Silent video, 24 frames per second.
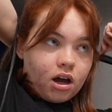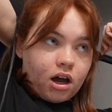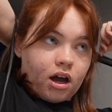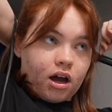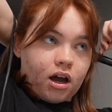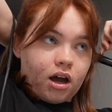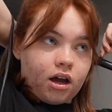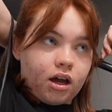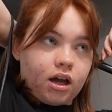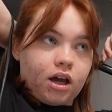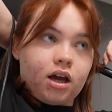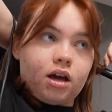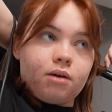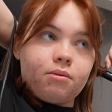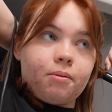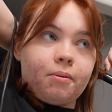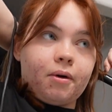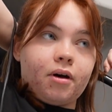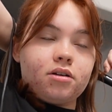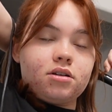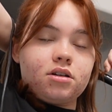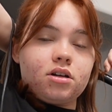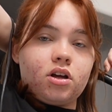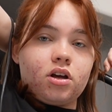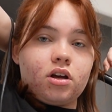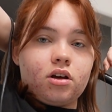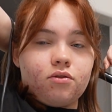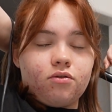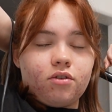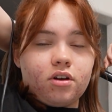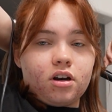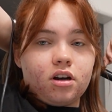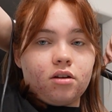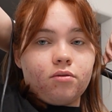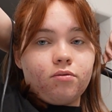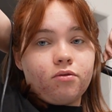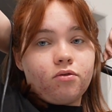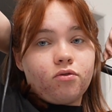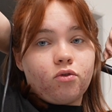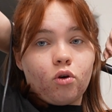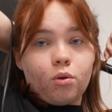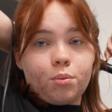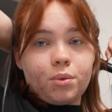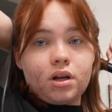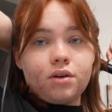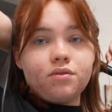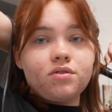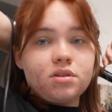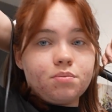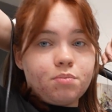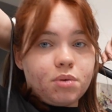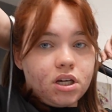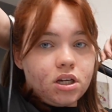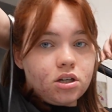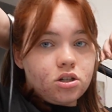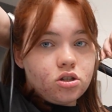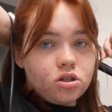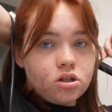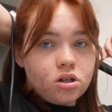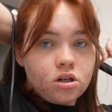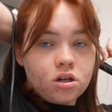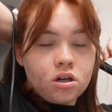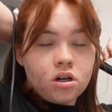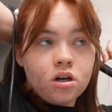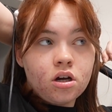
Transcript: I am about to give an informative speech